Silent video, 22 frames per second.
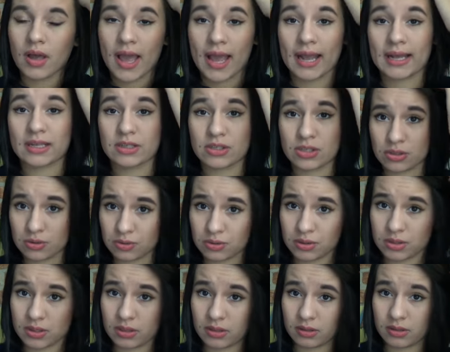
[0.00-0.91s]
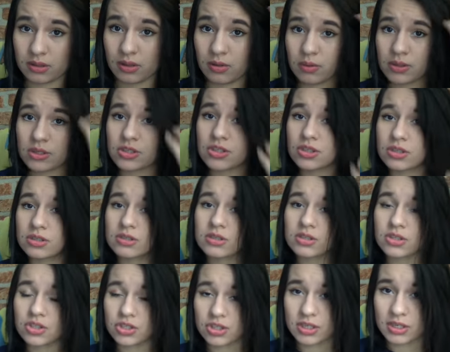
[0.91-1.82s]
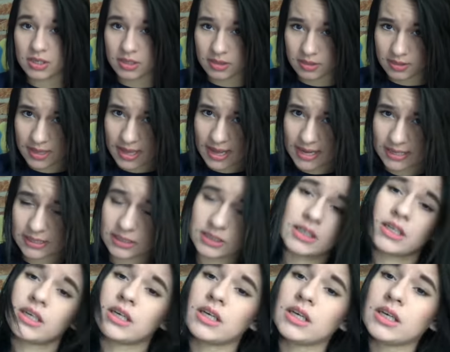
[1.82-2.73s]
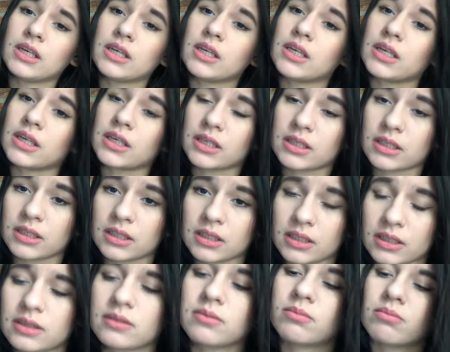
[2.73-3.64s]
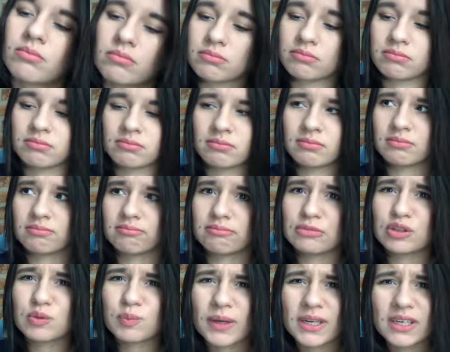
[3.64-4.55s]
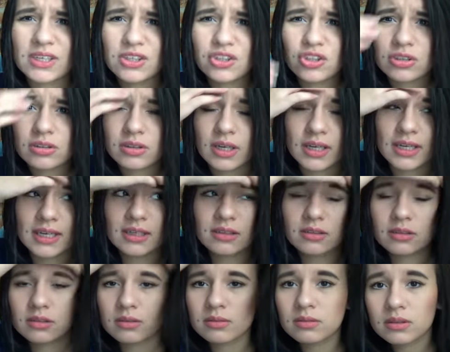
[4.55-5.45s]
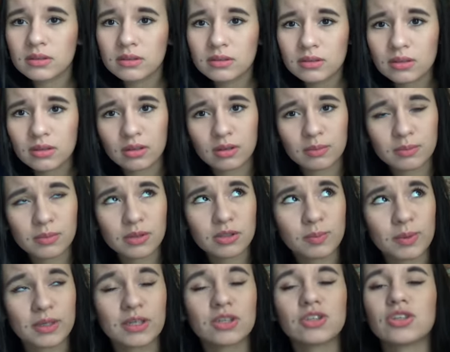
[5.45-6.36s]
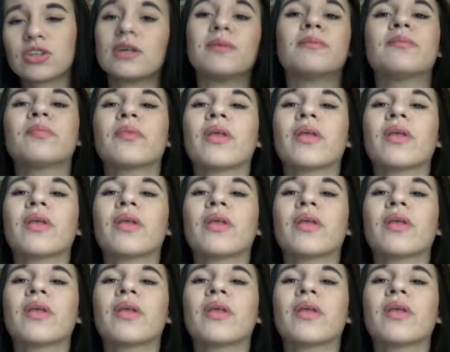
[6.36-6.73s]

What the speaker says: answering the questions, she did that in Spanish, I guess. Colombia, Spanish, yeah.